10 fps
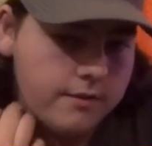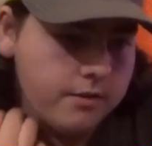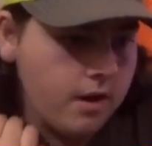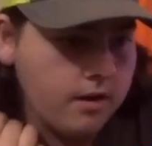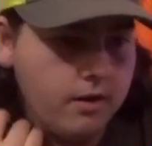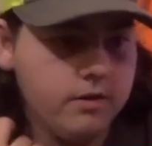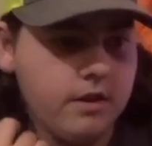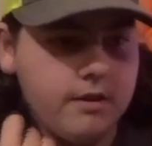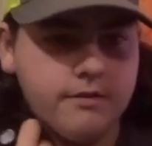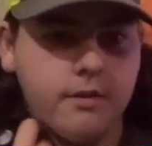If you're not hunting
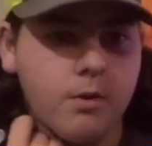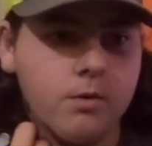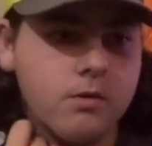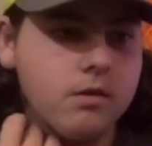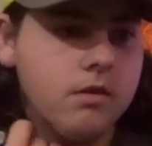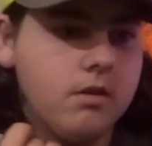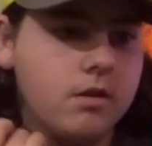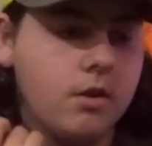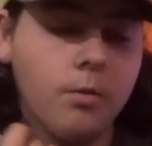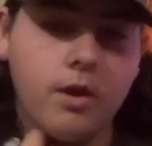that far
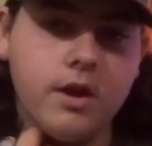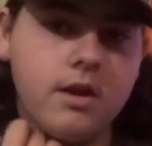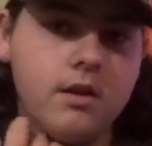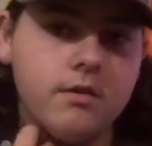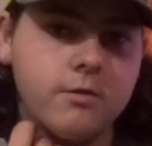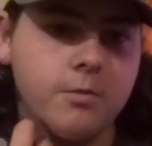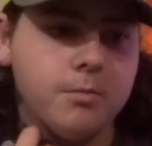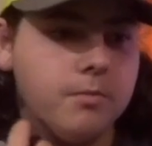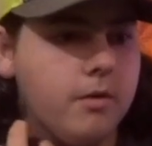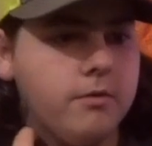away
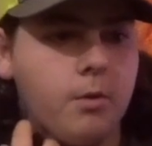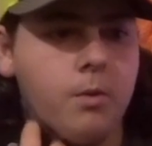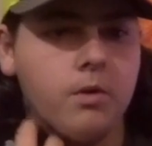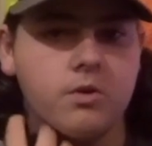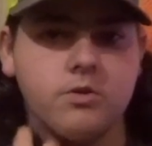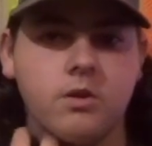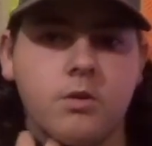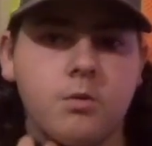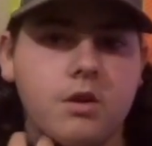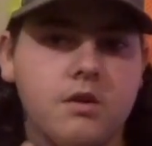from a four-wheeler
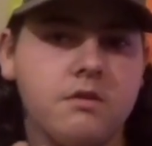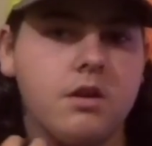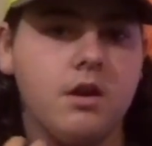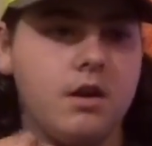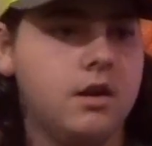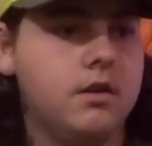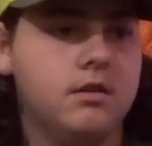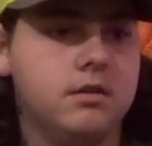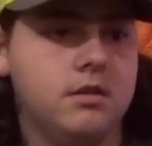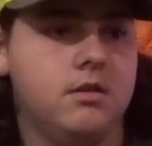truck, whatever,
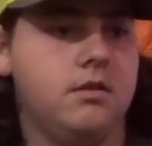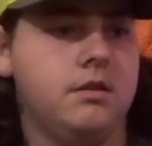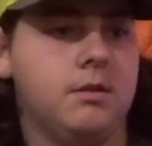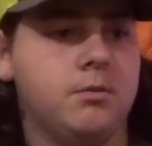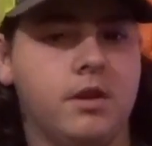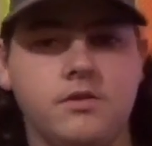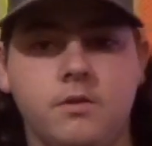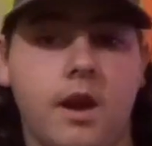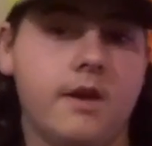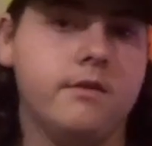you know, yes,
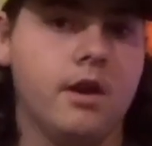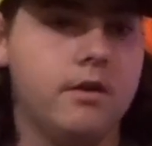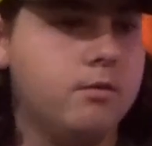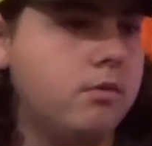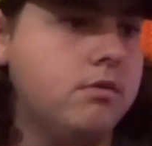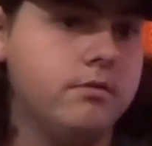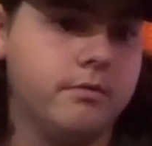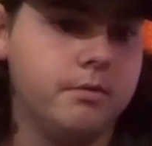you have to have one.